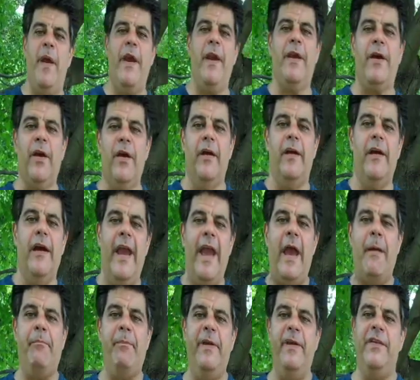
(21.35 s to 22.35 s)
Pinker,
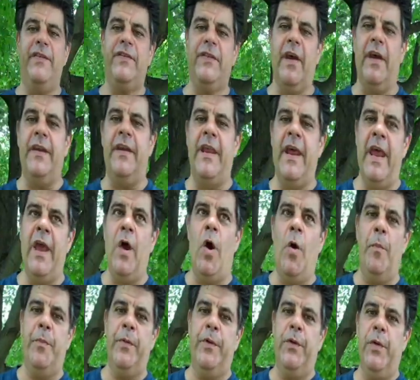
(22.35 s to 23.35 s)
happy Sunday.
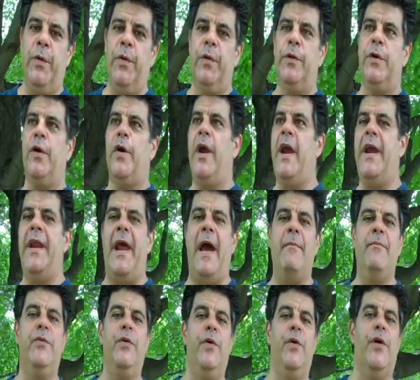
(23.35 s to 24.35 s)
Hope you're doing great.
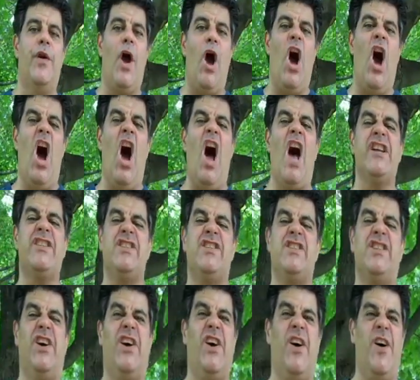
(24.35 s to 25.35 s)
I'm doing
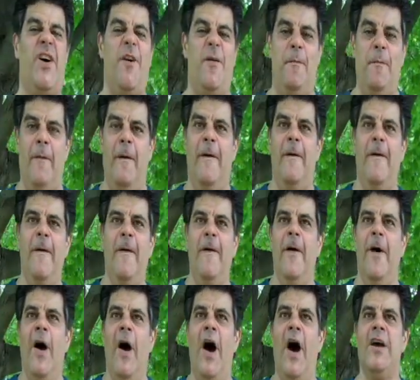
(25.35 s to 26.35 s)
awesome.
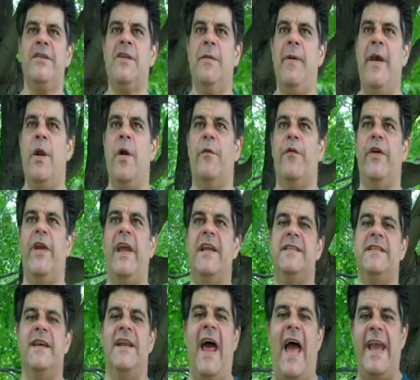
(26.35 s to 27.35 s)
Awesome. Hey, don't
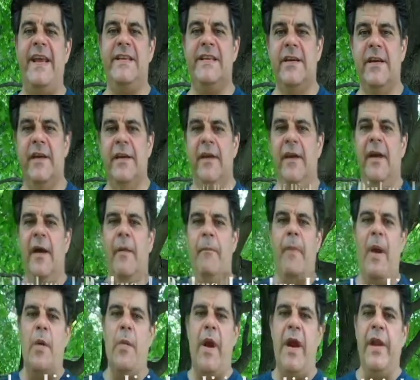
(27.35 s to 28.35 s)
forget tonight,
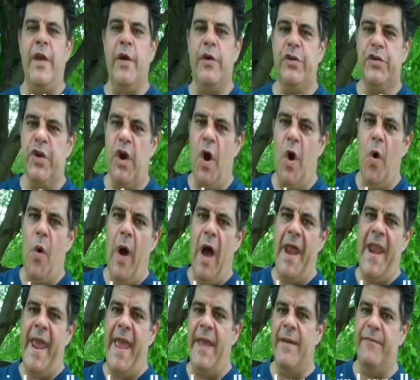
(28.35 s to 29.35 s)
my radio show
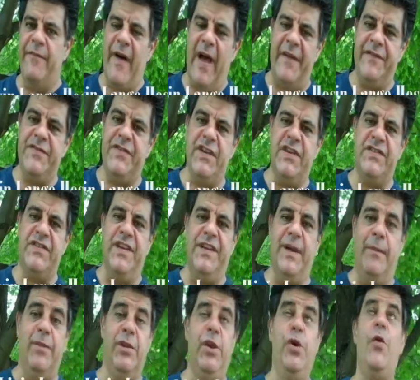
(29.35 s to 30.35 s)
on AM 560
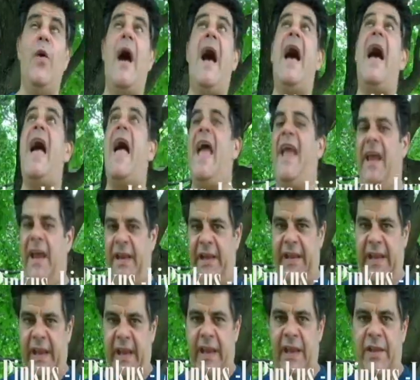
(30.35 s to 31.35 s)

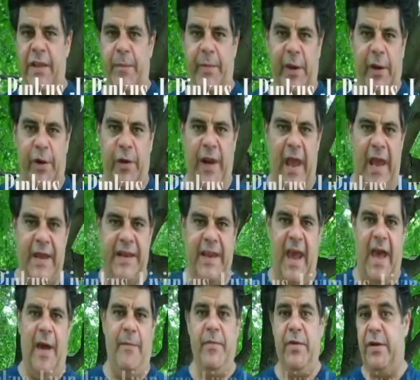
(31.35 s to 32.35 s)
WIND and
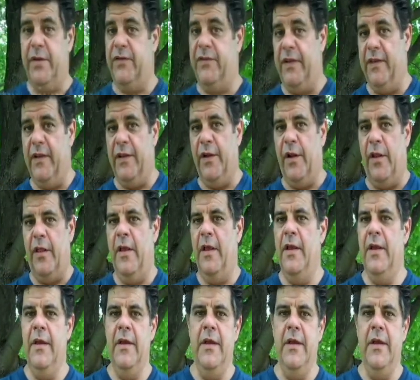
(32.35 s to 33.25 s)
thepinker.com. You can see the little